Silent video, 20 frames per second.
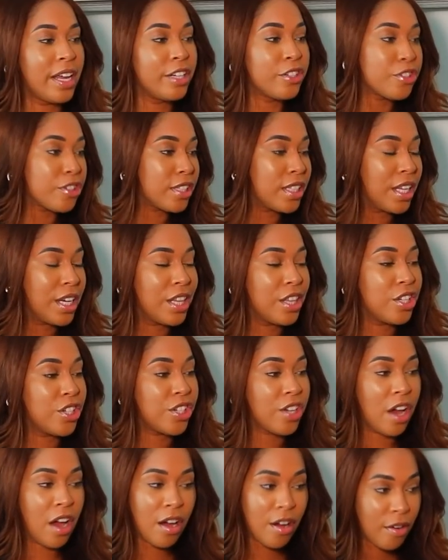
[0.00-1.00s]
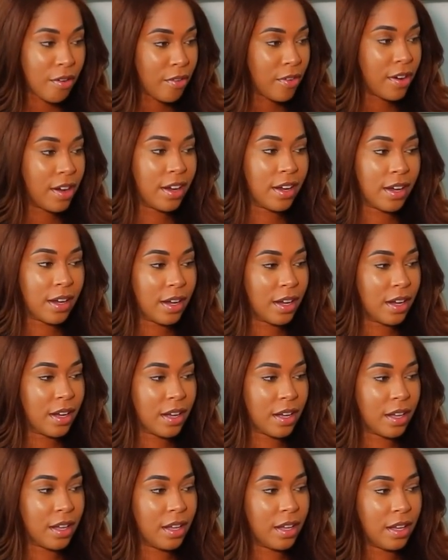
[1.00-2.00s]
interested in the show?
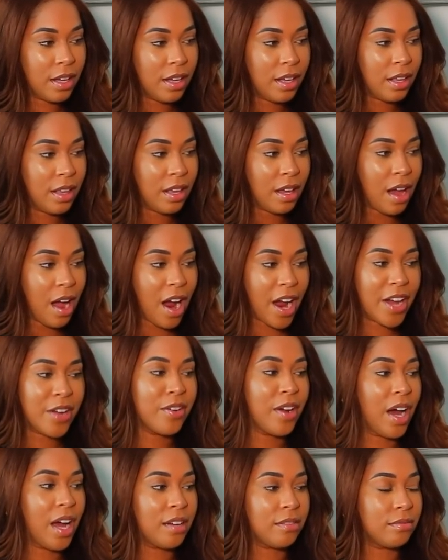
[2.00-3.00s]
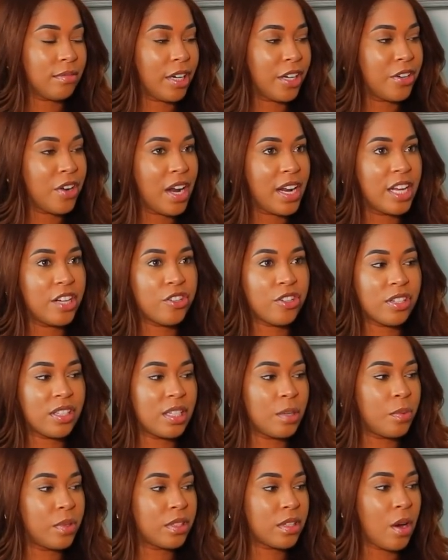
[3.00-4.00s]
Are you not
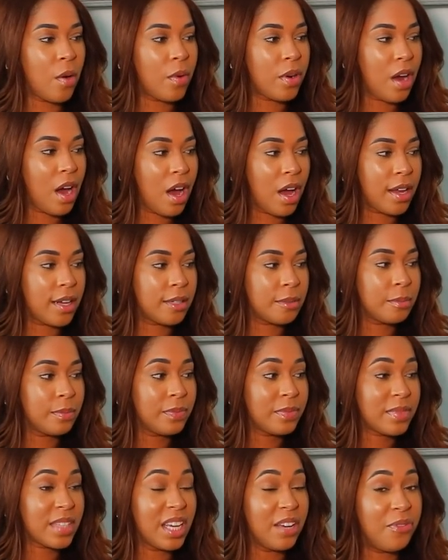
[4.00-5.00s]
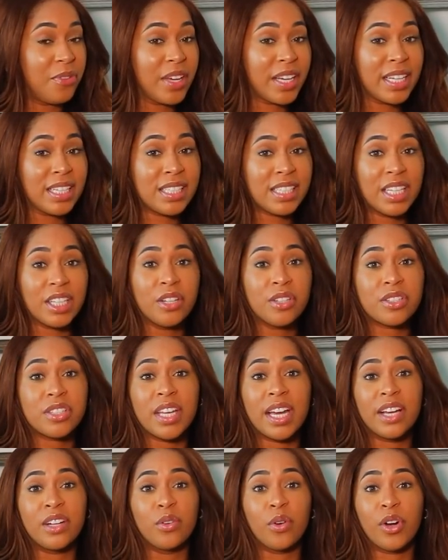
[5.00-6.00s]
interested? What's going on? If he continues
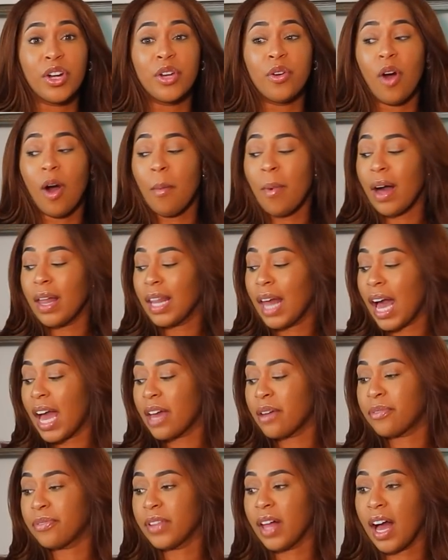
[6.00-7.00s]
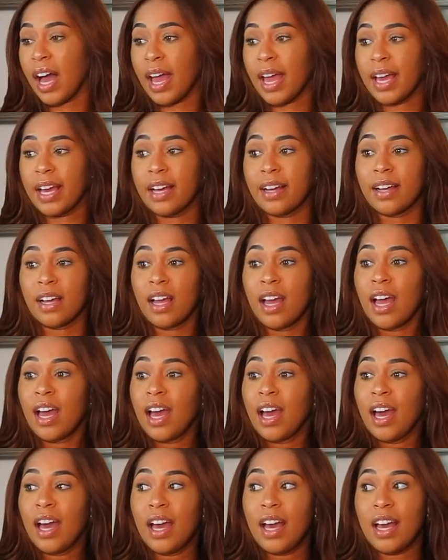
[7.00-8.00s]
to ignore you, all my life, like,
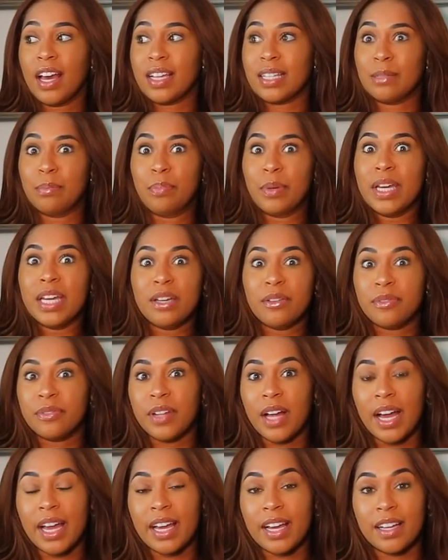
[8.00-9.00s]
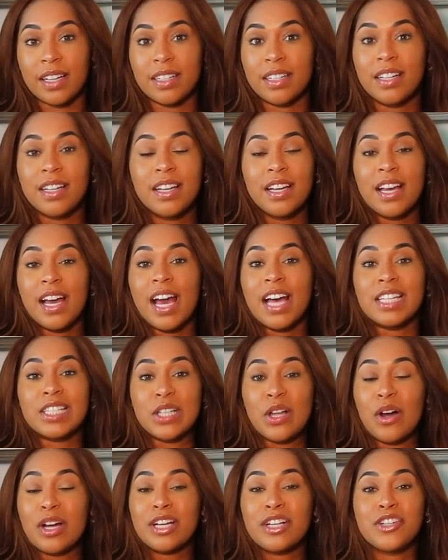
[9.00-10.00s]
it's beef. Like, as
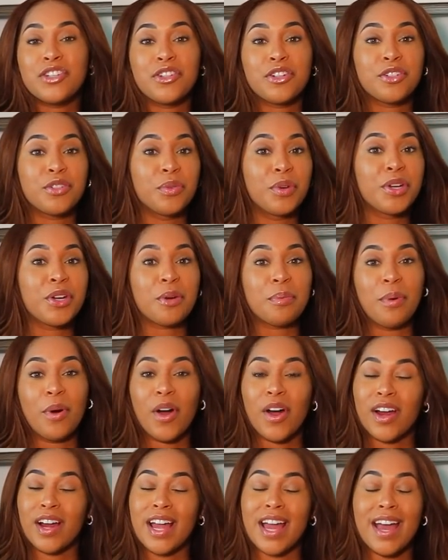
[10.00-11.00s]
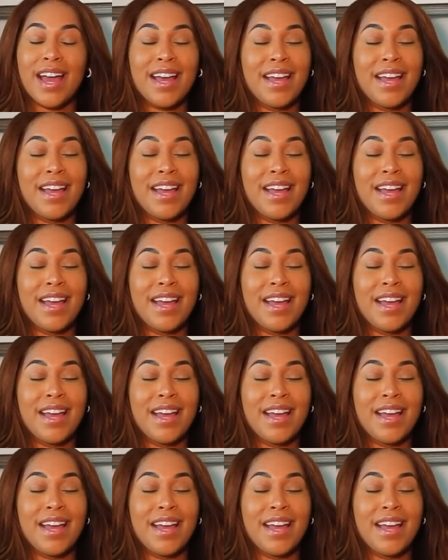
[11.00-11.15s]
long as you're doing your part